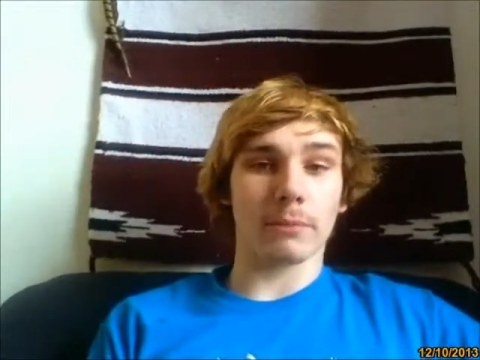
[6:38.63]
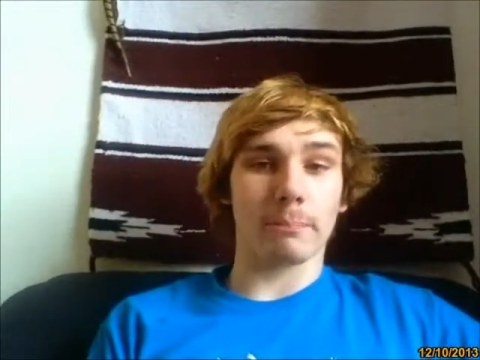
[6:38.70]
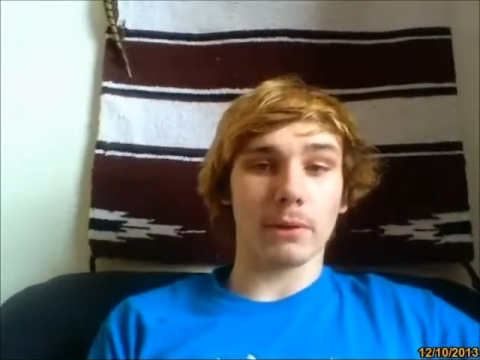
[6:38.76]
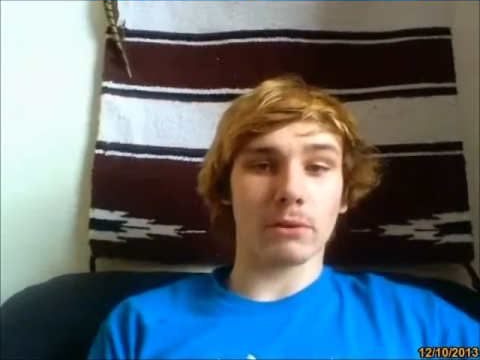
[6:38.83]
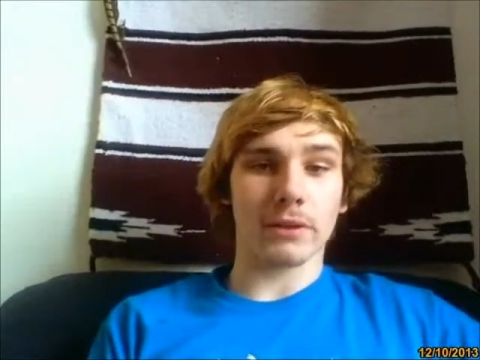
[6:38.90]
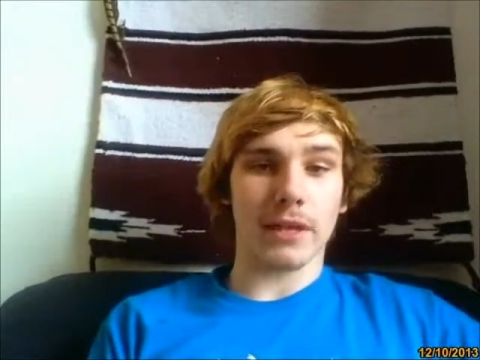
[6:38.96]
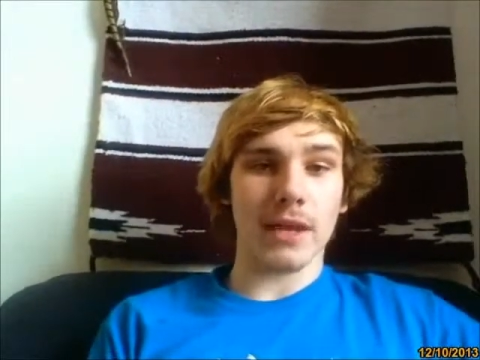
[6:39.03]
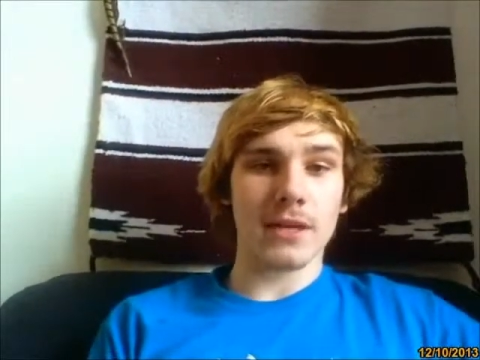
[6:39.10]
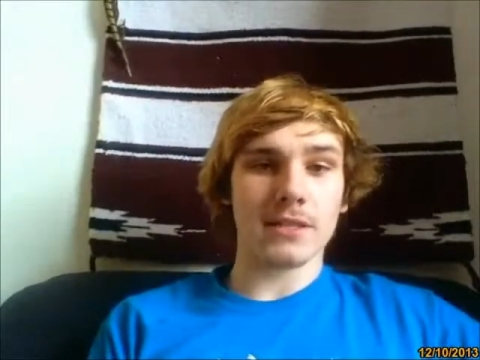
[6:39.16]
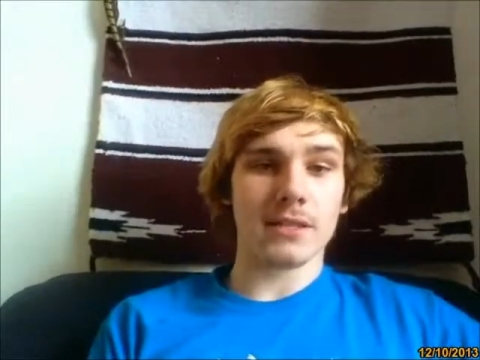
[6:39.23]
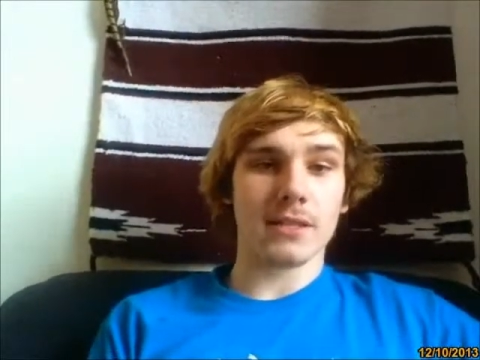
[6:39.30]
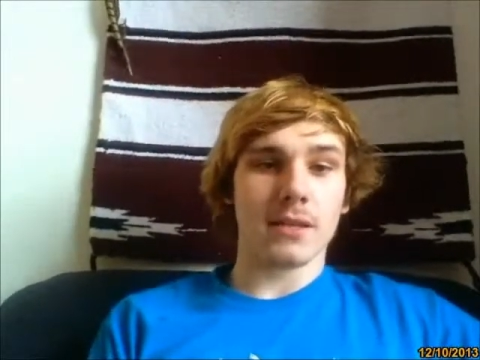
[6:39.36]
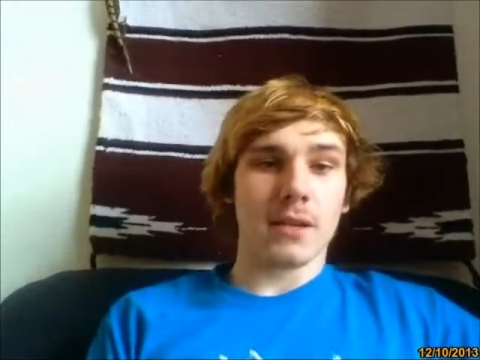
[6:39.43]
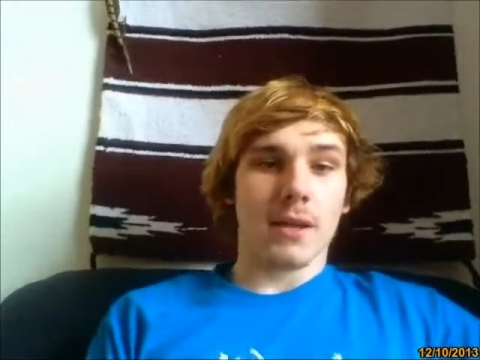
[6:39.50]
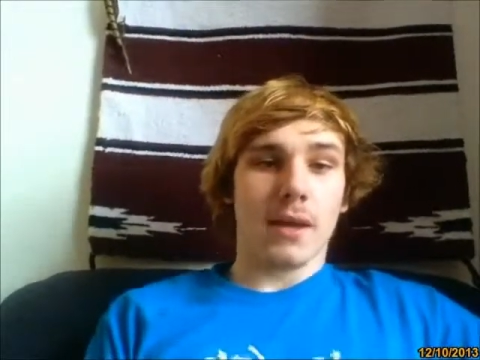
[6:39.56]
Bill Gates
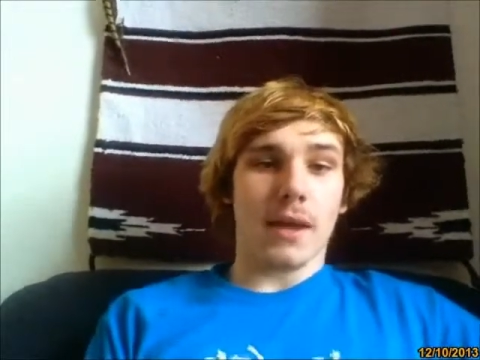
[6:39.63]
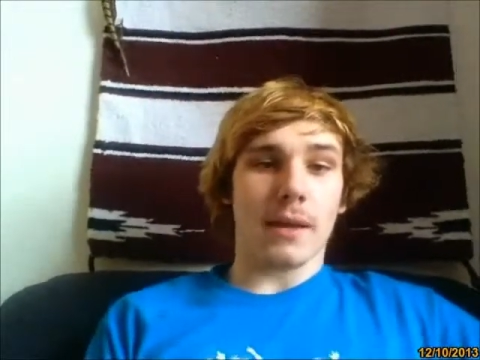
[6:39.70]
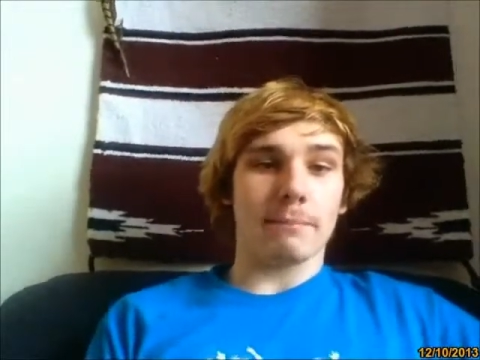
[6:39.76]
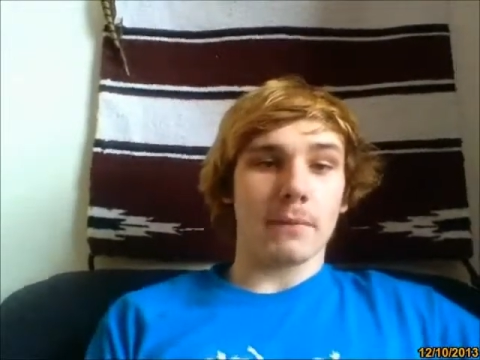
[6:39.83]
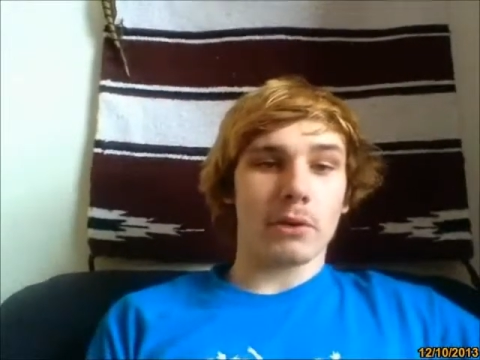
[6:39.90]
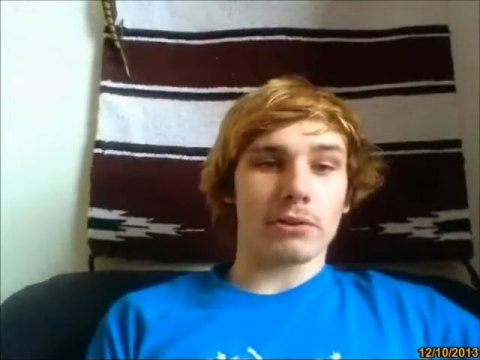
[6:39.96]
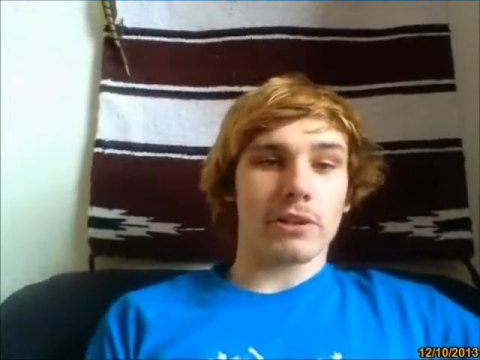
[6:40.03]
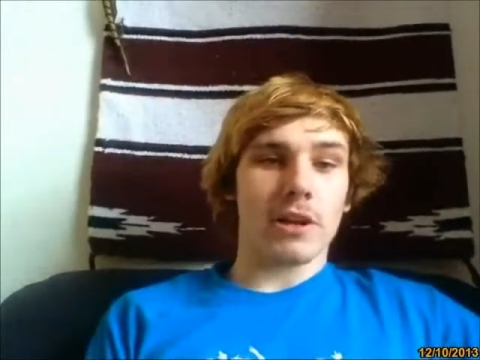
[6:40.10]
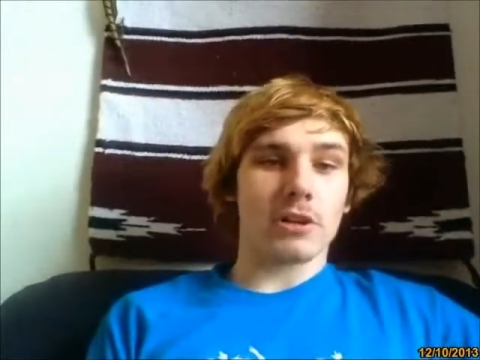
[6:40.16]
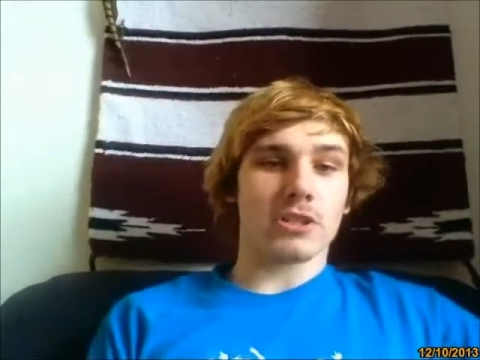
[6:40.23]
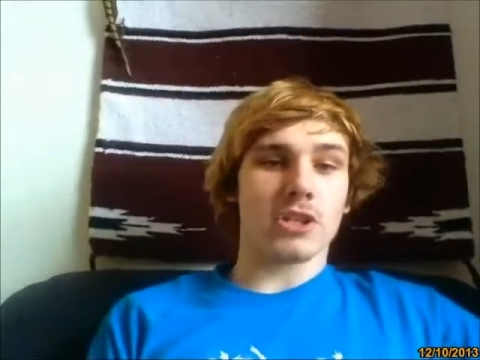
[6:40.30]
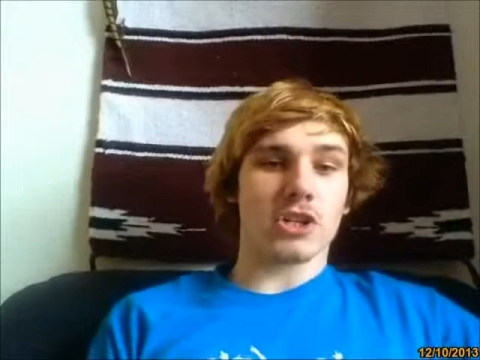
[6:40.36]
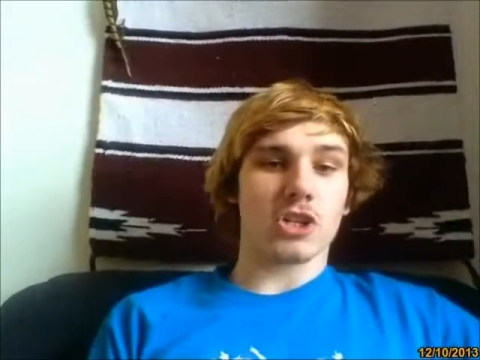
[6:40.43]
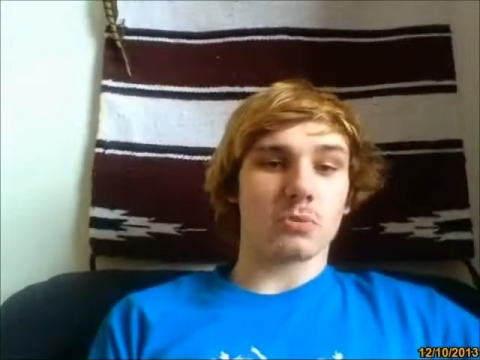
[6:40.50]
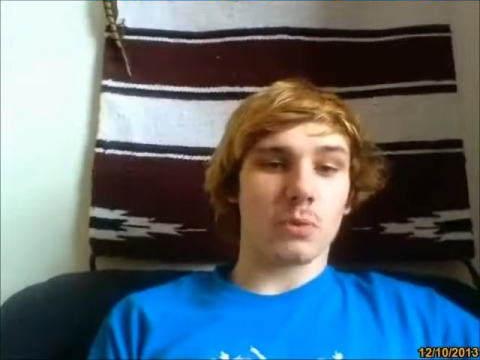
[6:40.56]
and millionaires
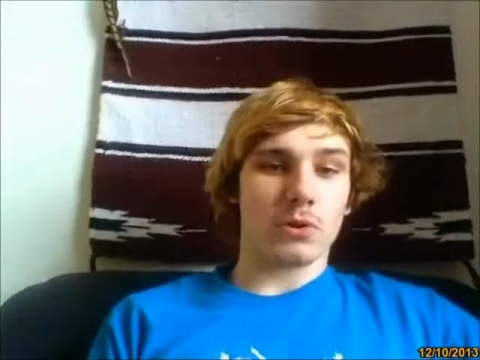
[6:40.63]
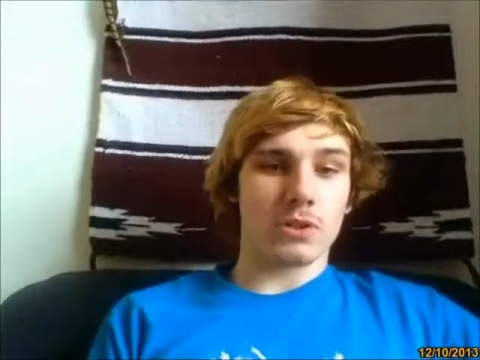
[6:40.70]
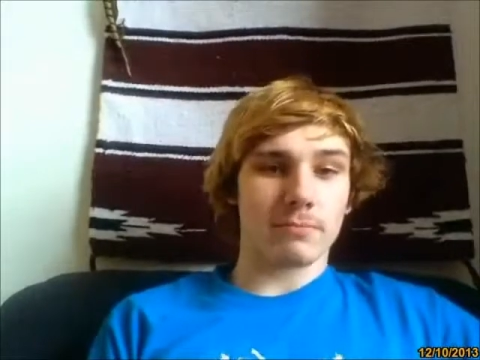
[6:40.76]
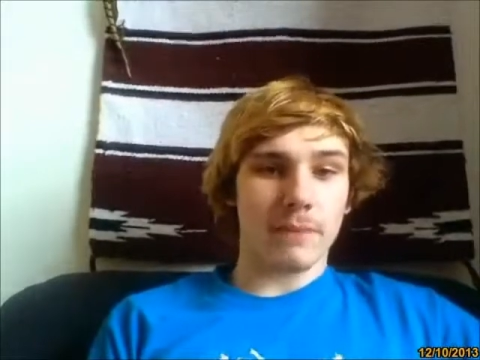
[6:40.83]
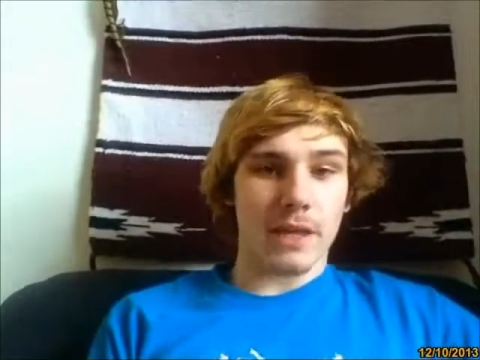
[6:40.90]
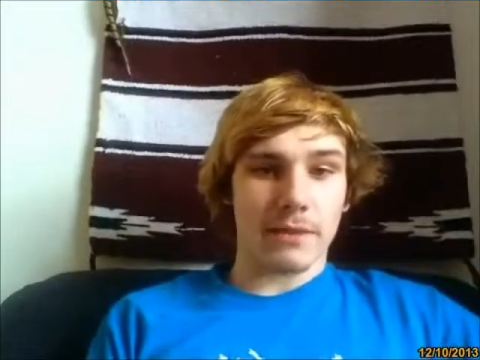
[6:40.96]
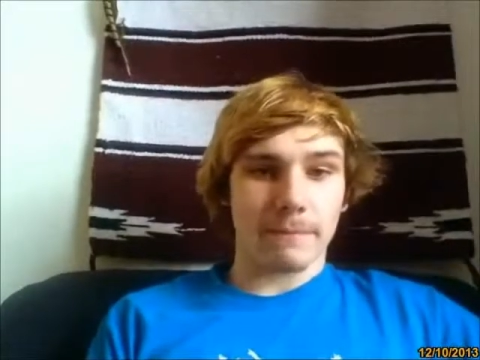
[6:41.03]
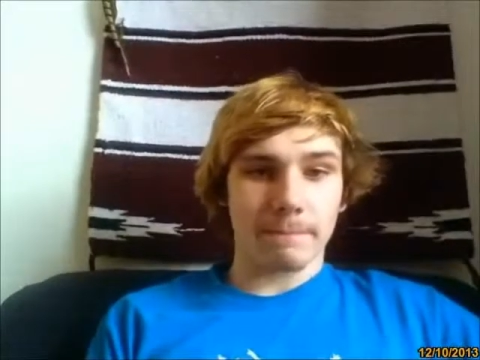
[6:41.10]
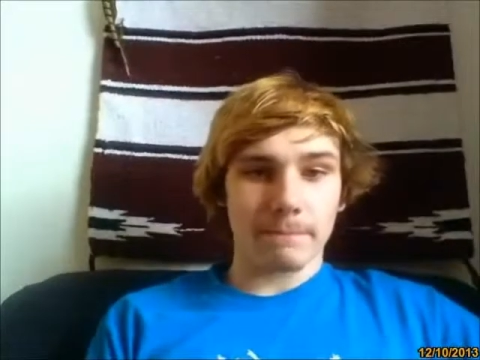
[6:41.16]
such as Will Smith.